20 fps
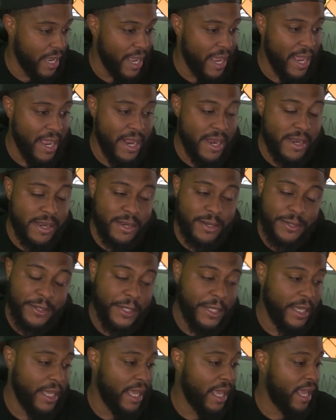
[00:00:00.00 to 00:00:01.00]
and
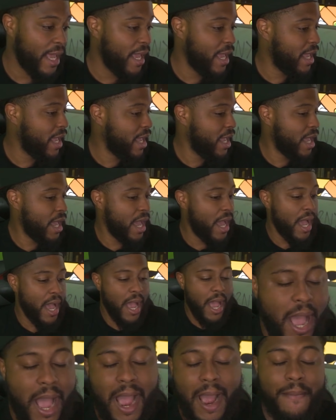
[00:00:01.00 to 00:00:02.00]

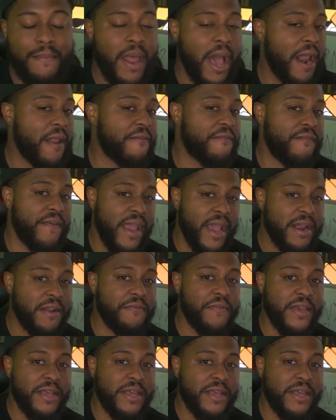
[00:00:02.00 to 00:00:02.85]
I'm not a fan of